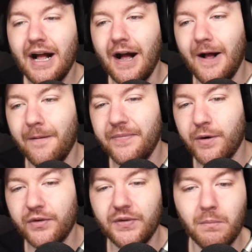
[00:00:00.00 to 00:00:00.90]

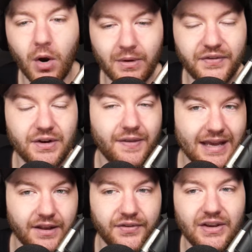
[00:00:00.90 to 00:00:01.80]
There were some moments near
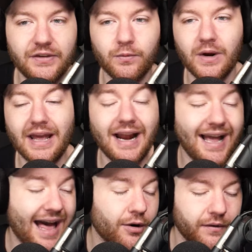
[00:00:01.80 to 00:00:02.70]
the end of the season where, and
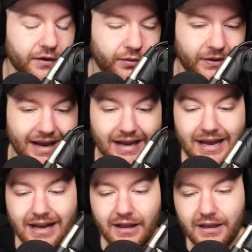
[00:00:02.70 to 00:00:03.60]
I don't know if this was like
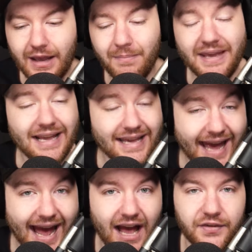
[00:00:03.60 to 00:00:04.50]
him being
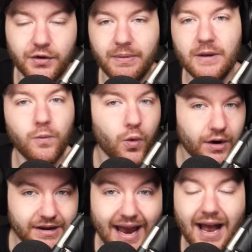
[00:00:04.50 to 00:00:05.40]
gassed or being
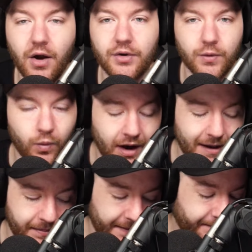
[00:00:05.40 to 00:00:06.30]
worn down or
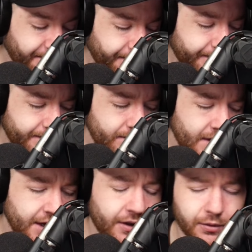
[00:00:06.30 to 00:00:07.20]
what, but
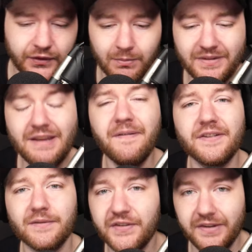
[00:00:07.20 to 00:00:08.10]
you know, there was some
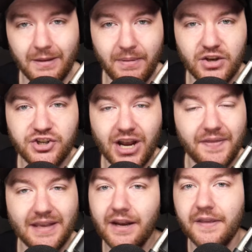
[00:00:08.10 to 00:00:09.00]
defensive slippage at
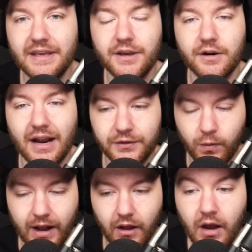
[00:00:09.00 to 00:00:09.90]
the end of the year as
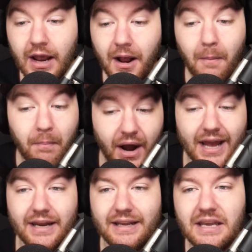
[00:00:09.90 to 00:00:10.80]
well.
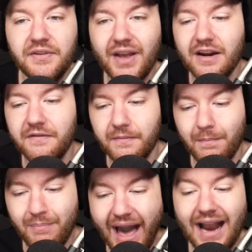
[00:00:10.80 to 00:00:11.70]
But he's kind of
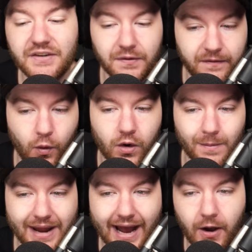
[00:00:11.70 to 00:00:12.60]
back to
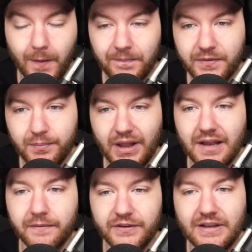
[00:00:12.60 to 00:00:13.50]
form now,
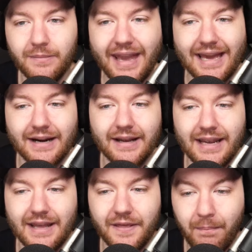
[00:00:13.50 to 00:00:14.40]
playing for Team Canada
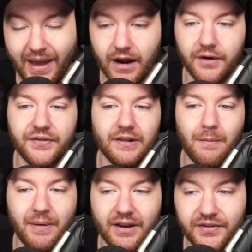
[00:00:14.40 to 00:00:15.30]
in the Paris
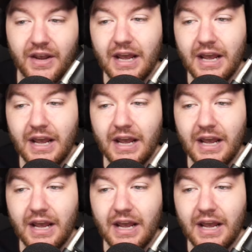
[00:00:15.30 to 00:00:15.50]
Olympics.